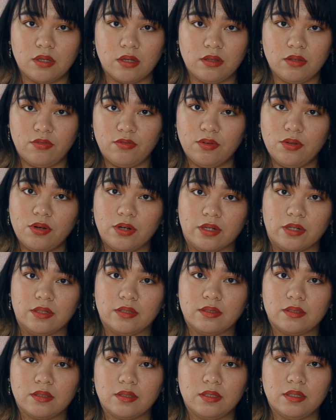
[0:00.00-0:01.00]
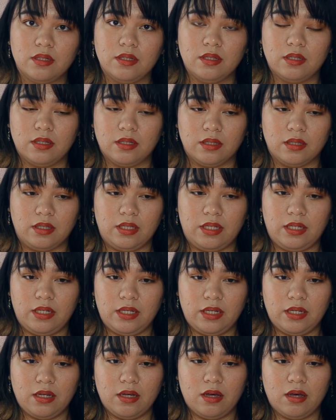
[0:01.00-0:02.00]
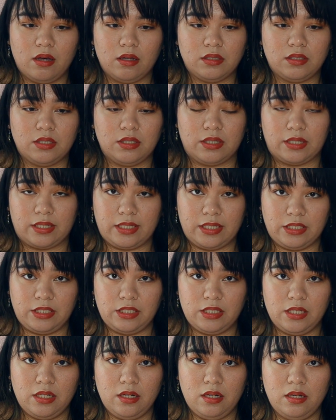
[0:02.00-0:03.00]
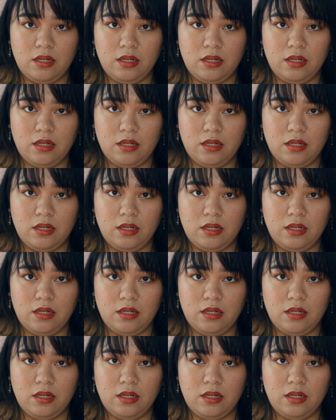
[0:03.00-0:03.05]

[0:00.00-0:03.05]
on the floor. Leading to the kitchen,